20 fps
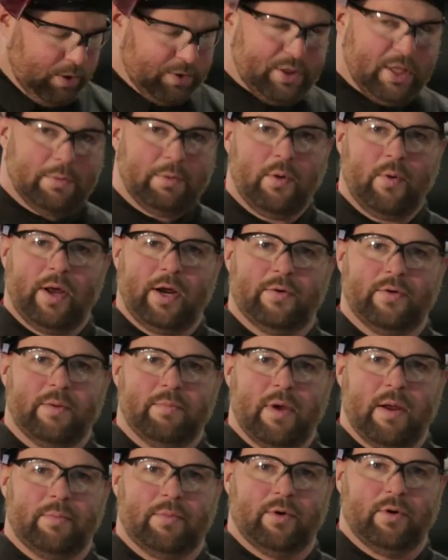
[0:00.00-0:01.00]
One thing we want to
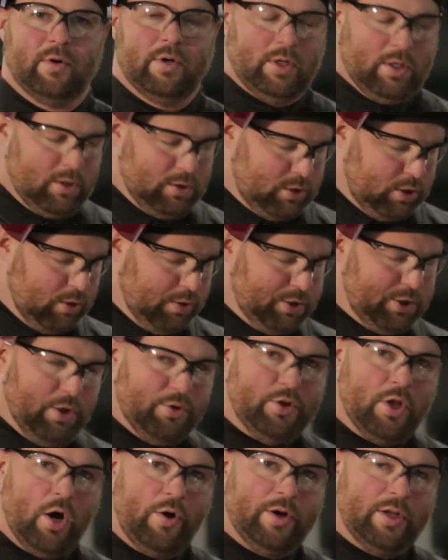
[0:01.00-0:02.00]
remember too is
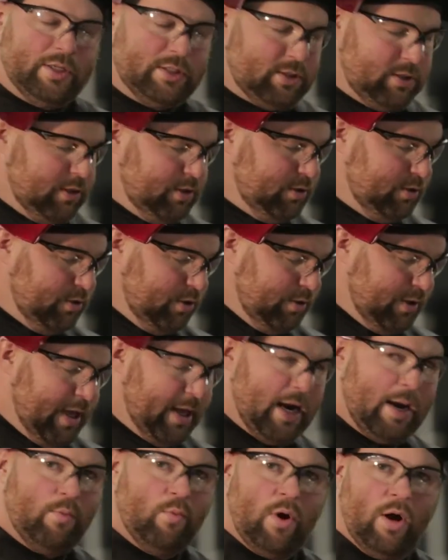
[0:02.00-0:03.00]
you'll notice
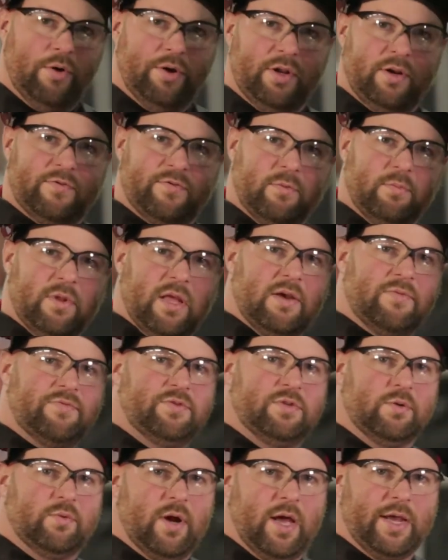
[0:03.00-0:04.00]
that I'm welding from
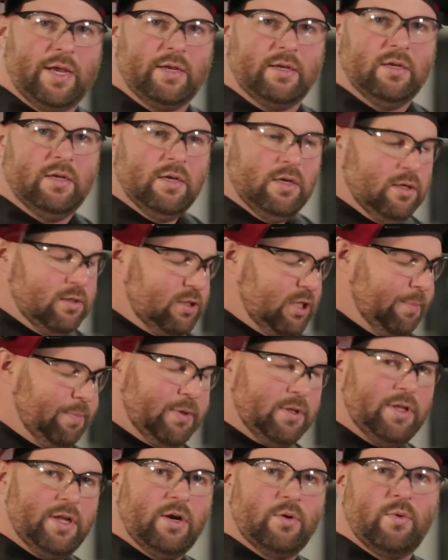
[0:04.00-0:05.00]
left to right.
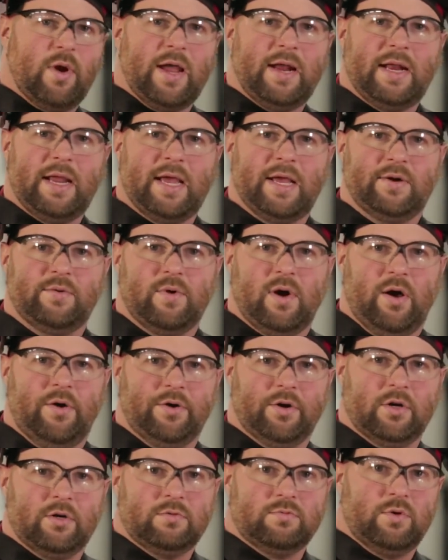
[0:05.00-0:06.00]
Typically a right-handed
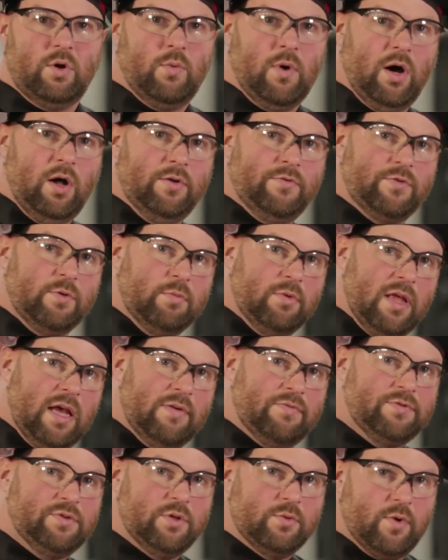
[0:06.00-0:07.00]
welder will weld from
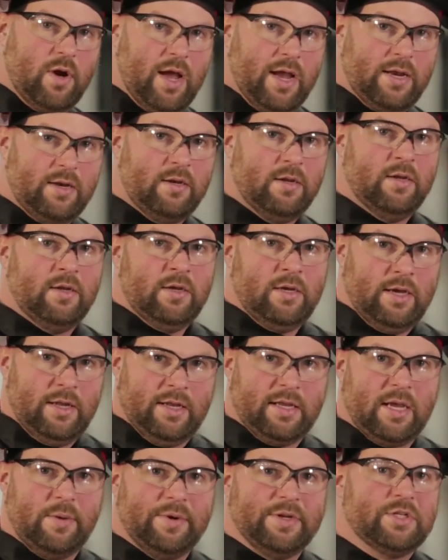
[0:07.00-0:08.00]
left to right.
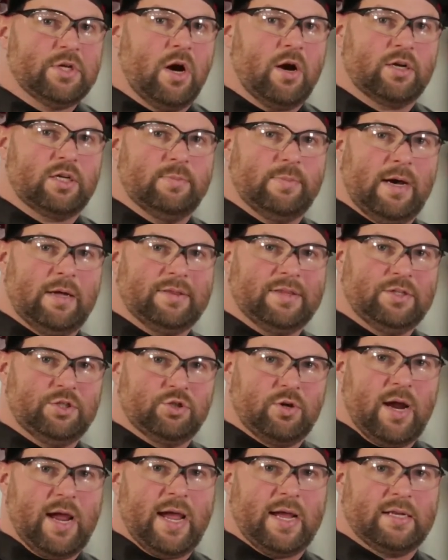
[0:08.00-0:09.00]
And again, we talked about the
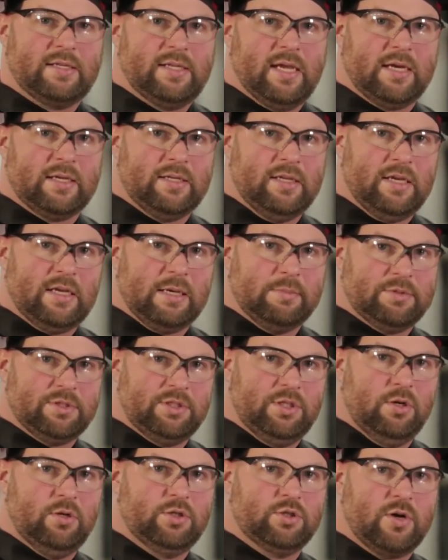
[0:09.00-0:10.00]
drag technique. I'm
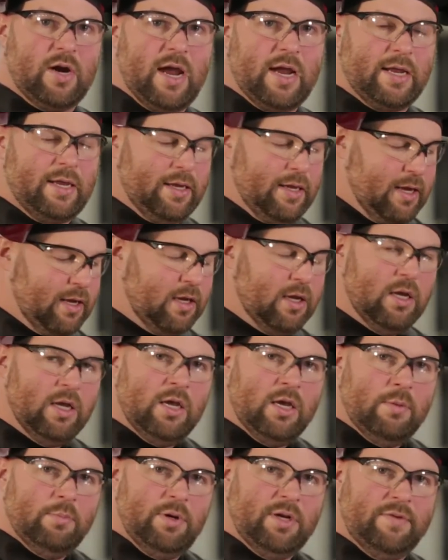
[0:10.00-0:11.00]
still dragging it.
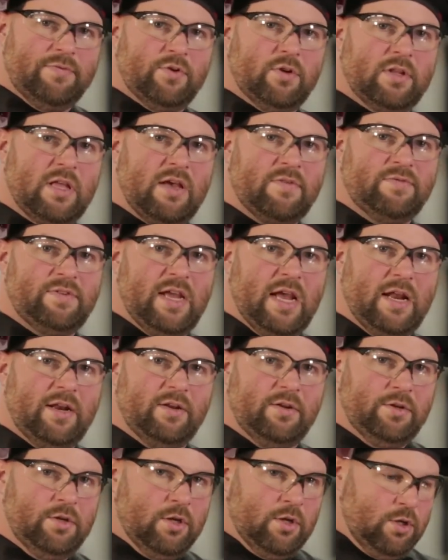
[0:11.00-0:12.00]
But if you're
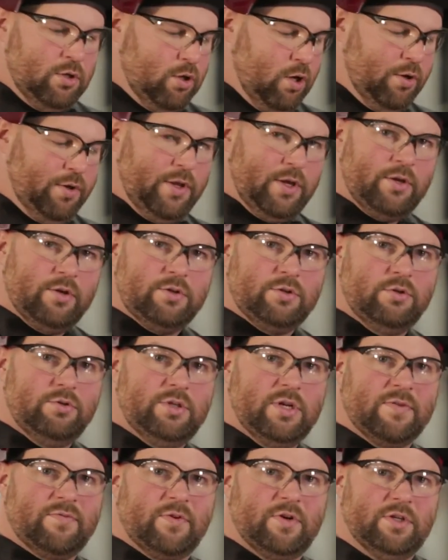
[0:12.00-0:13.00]
left-handed, only thing you'll do
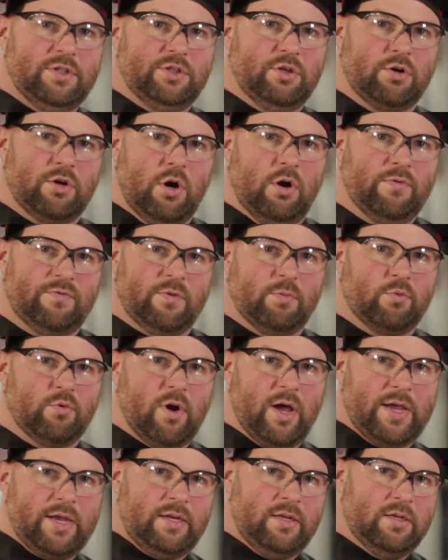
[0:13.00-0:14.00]
different is you'll go from
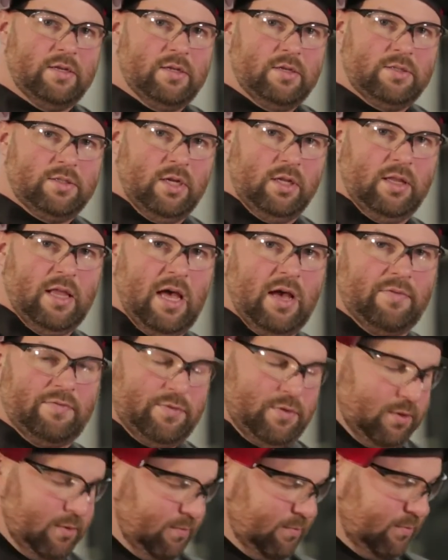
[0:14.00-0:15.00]
right to
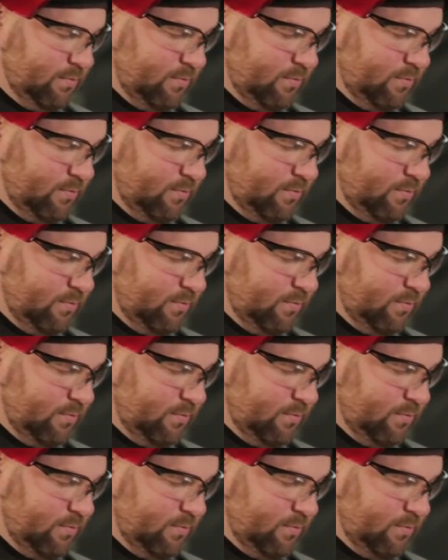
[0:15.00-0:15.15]
left.